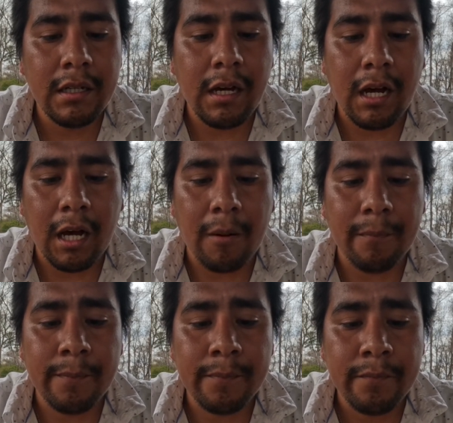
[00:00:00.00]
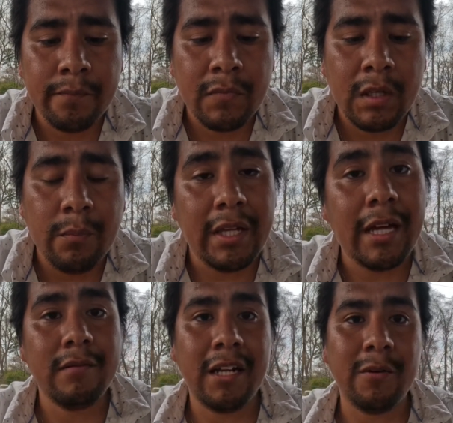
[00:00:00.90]
But yeah,
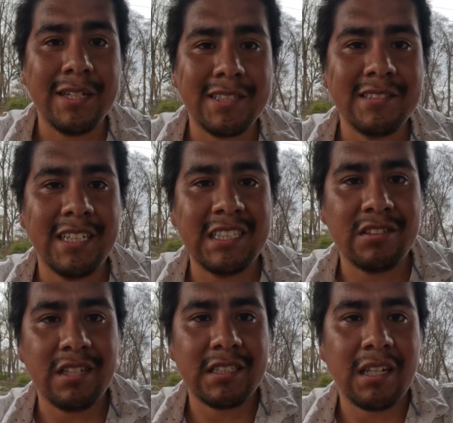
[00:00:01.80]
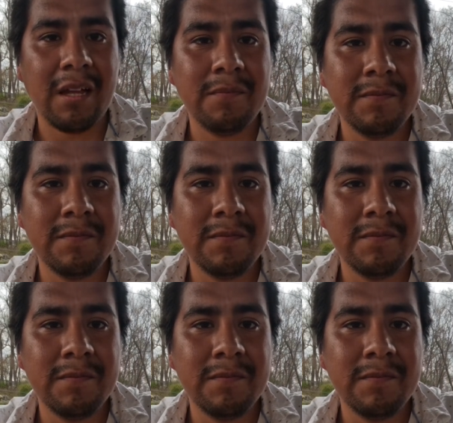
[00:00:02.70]
anyways, until next time.